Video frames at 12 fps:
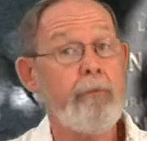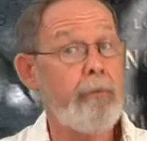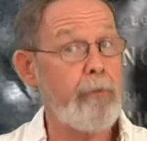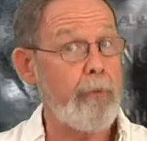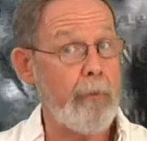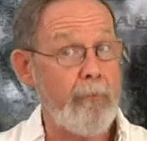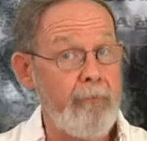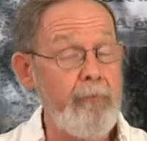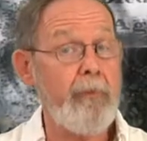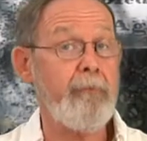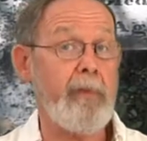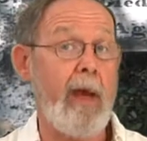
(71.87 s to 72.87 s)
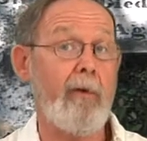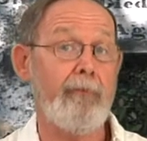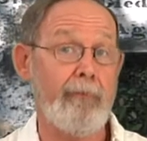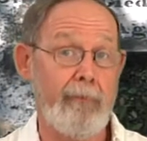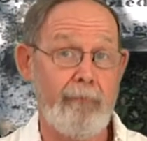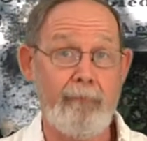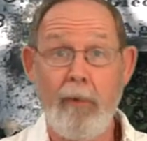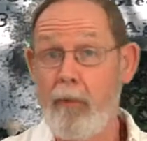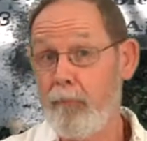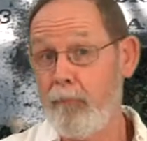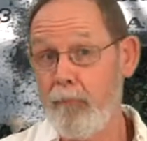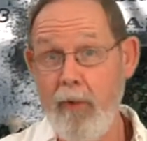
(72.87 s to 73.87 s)
to your fifth house of
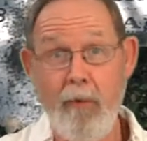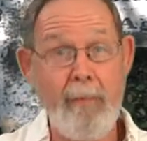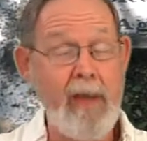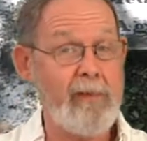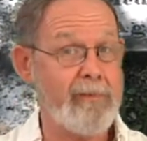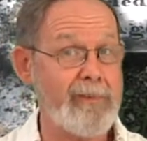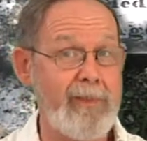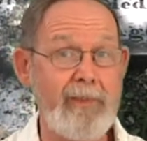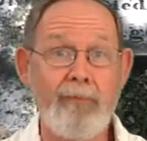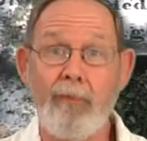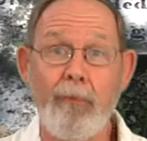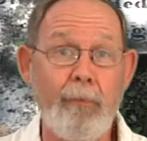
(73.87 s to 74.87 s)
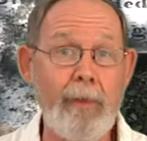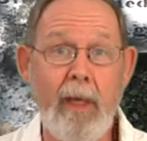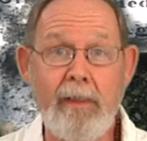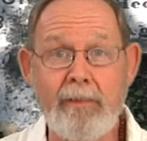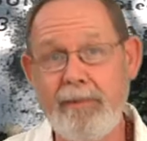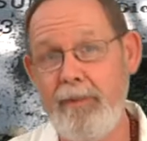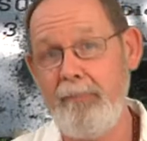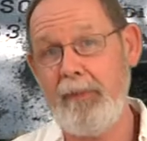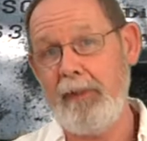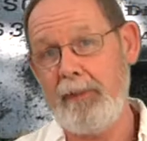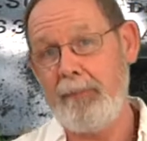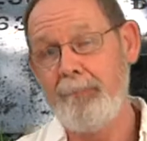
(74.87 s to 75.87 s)
romance and
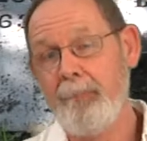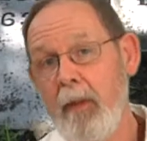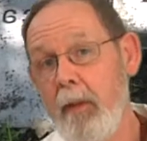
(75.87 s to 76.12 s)
creativity.